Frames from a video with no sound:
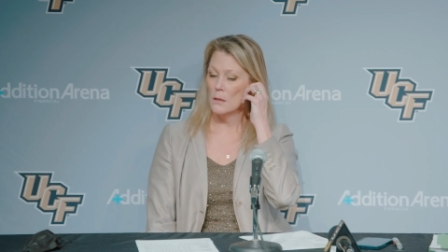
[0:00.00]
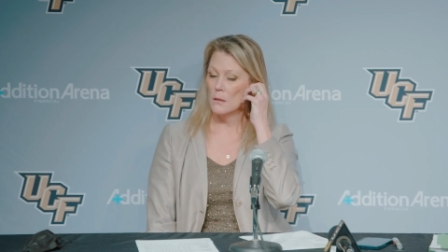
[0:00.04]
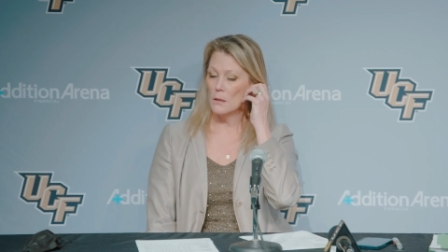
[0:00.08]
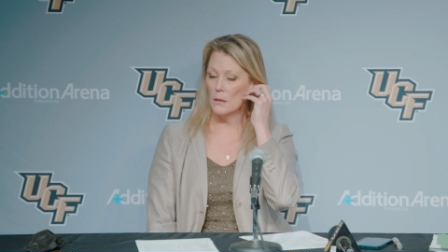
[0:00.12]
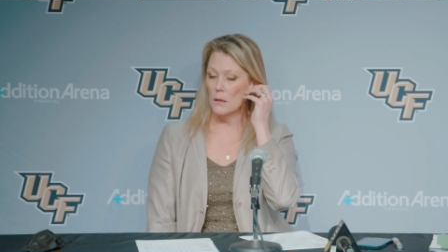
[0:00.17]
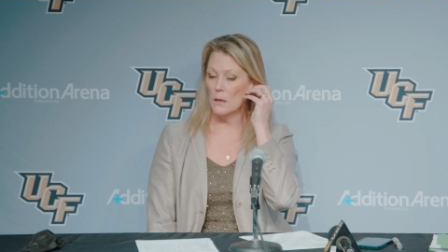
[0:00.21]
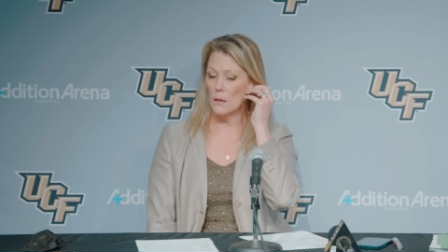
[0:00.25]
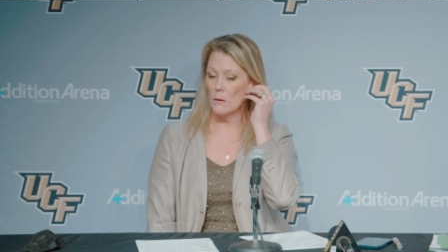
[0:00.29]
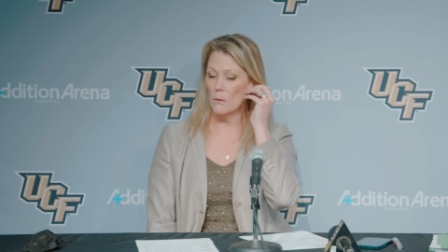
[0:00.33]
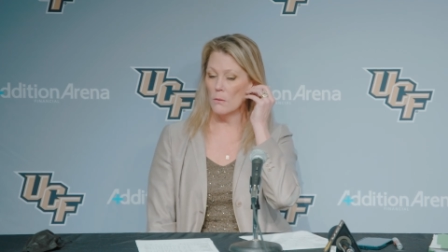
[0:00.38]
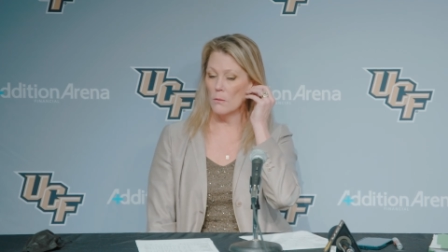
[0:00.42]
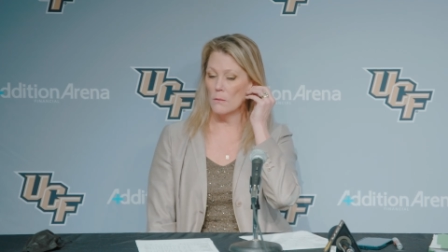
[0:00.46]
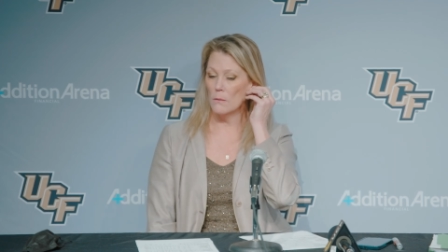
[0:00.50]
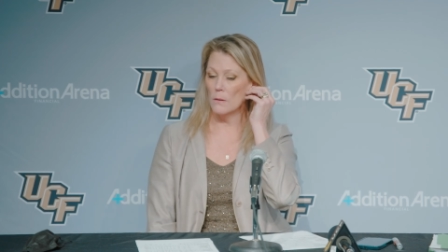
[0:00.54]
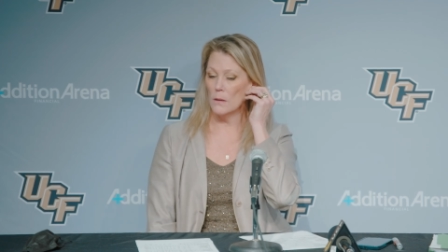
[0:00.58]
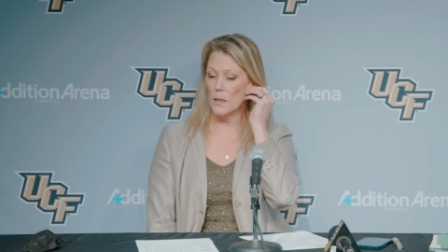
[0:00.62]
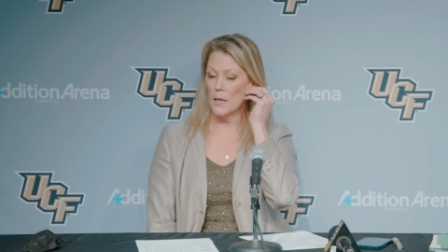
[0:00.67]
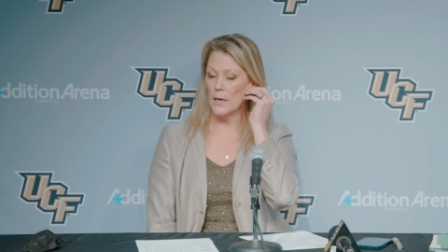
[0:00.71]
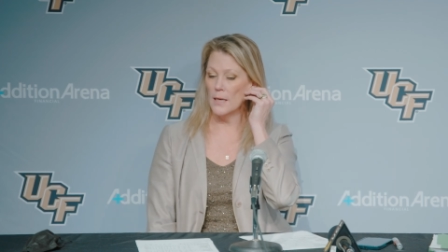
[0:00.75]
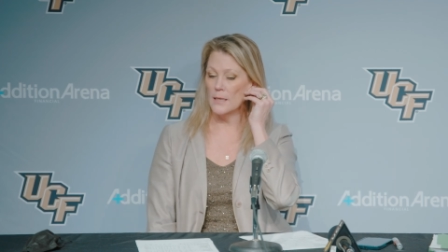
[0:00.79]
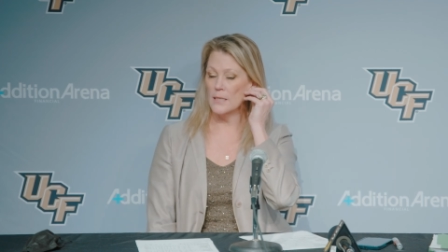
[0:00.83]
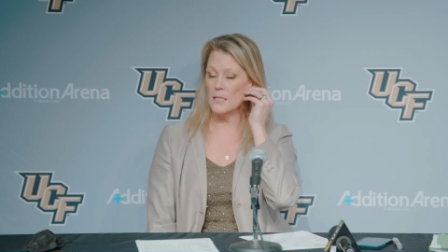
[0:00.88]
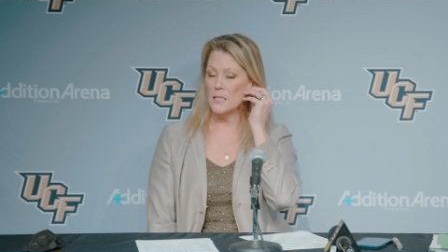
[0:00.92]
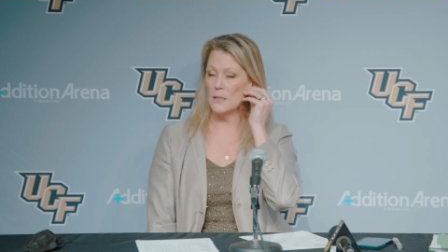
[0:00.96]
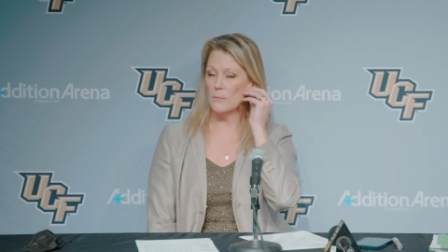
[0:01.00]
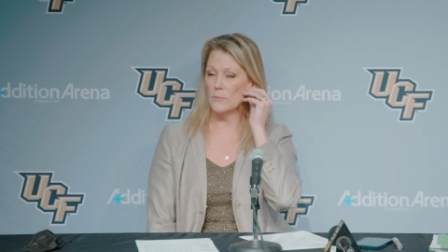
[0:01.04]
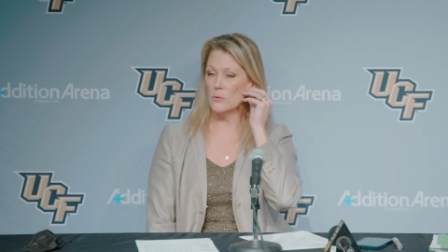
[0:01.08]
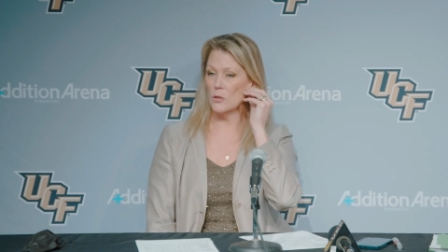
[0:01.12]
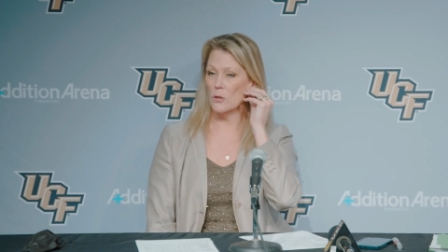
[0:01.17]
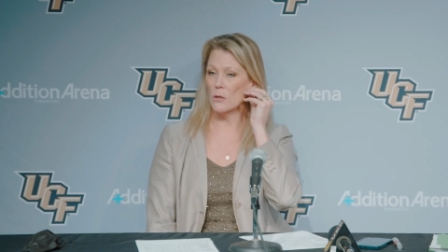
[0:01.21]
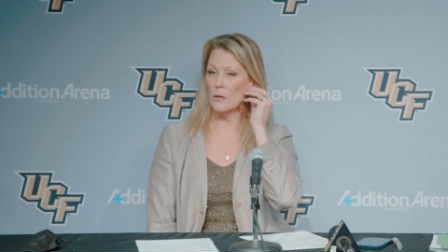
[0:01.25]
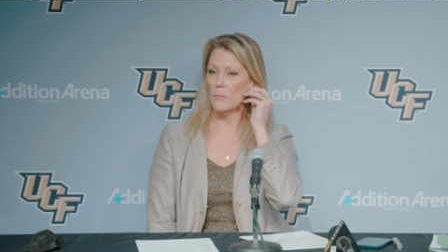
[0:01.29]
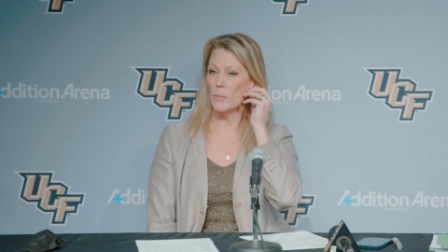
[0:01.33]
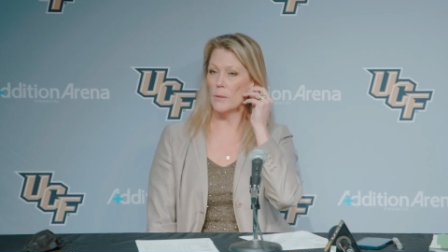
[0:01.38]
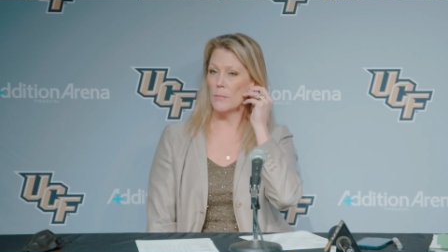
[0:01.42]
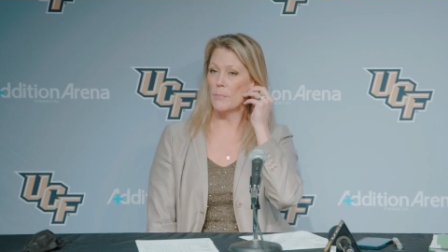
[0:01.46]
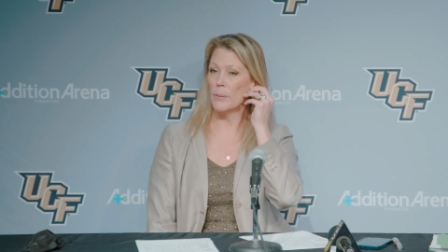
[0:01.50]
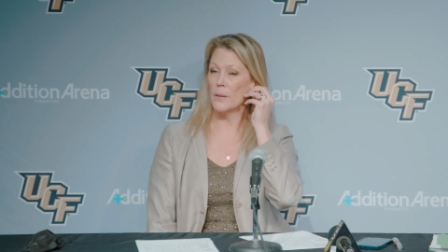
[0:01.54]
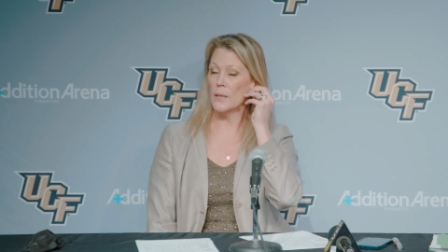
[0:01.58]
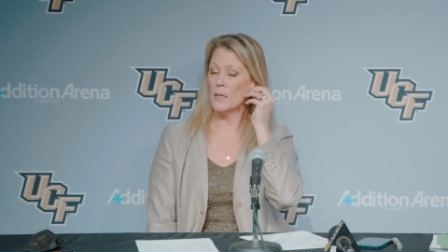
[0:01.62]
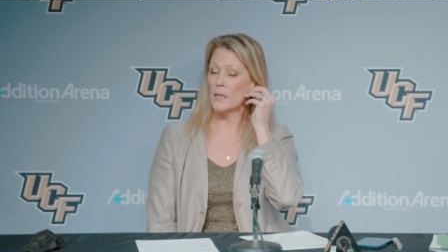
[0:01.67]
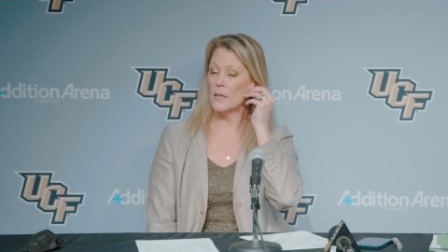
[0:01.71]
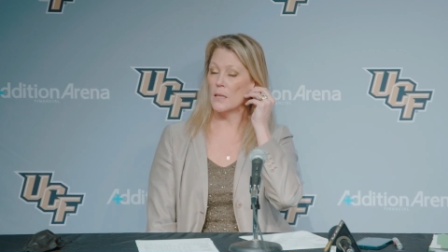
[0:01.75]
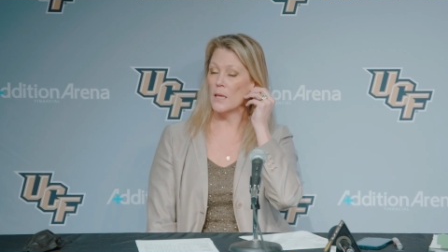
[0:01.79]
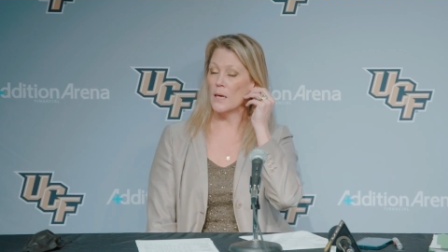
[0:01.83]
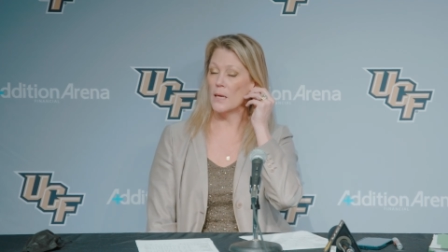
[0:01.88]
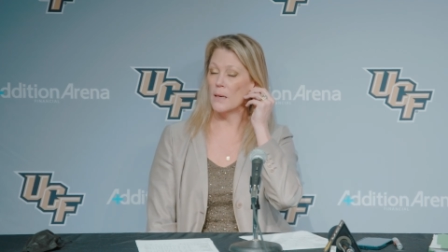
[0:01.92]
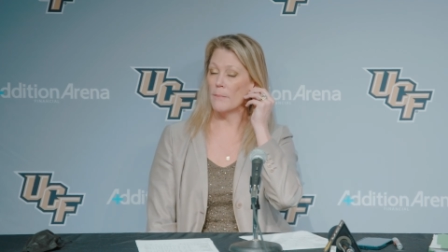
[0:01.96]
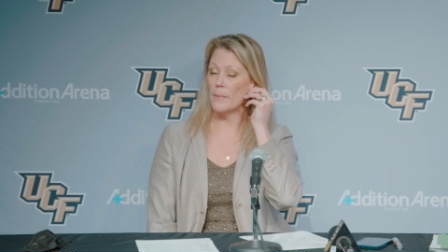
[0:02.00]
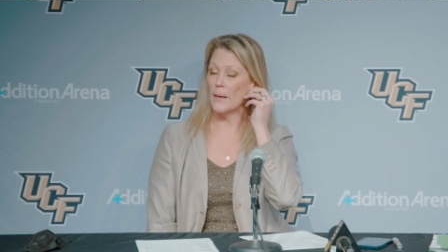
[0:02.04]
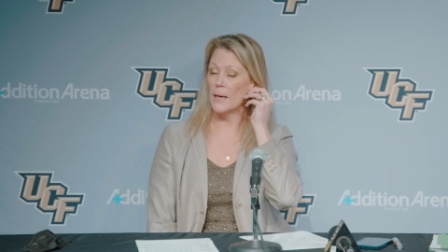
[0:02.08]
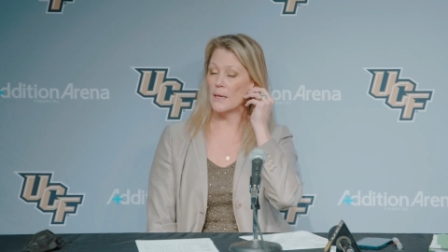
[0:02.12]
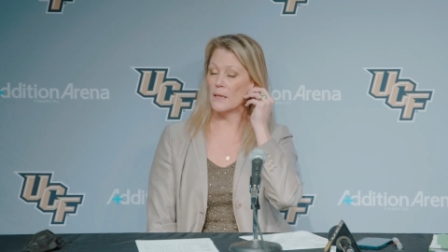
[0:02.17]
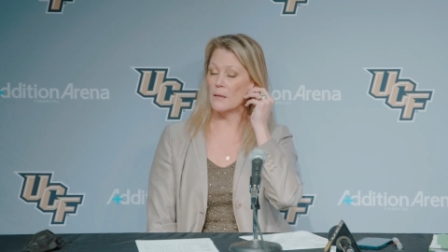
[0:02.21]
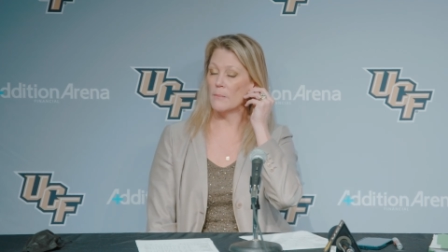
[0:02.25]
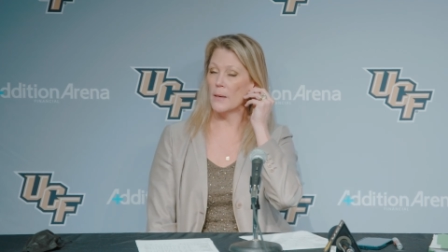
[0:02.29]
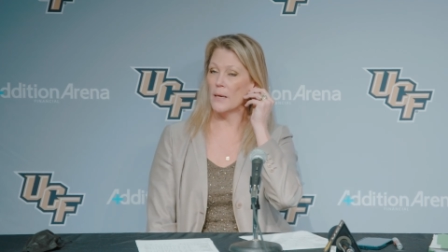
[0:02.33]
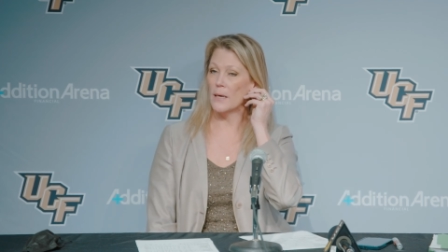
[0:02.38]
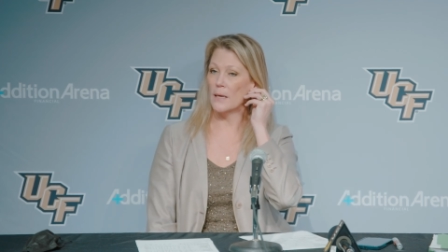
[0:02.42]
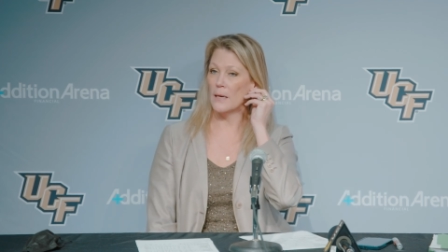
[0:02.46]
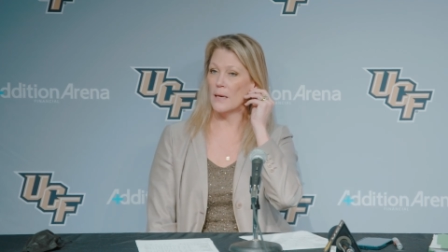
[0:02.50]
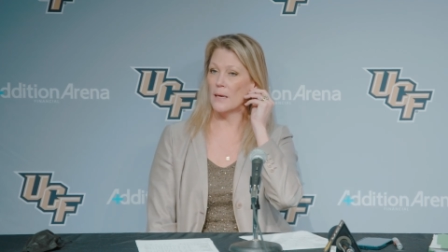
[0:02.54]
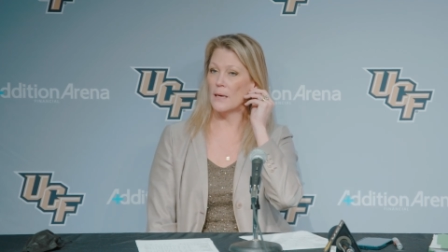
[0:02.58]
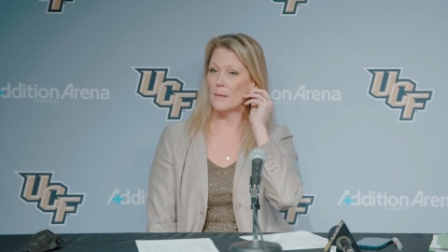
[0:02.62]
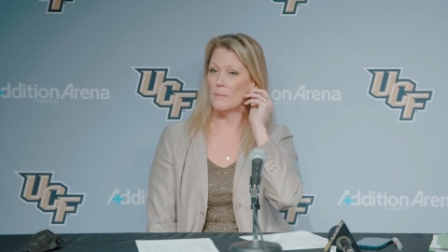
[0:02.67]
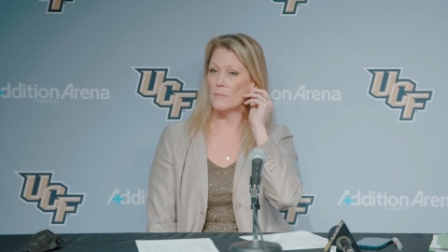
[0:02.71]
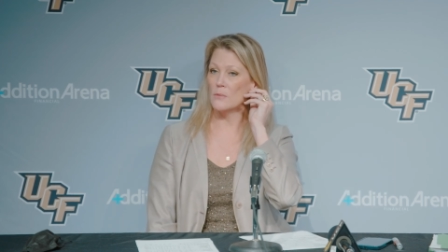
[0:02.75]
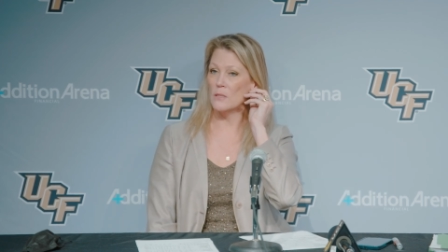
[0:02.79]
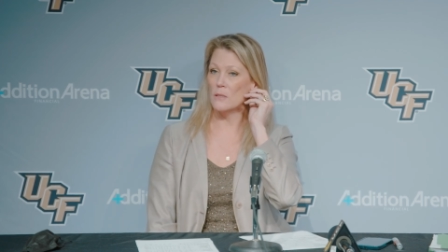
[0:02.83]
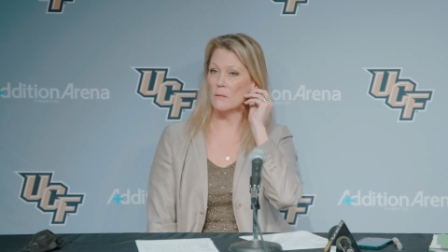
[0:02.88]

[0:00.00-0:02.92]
You know, a lot of teams are going to be playing a lot of back-to-back -back games,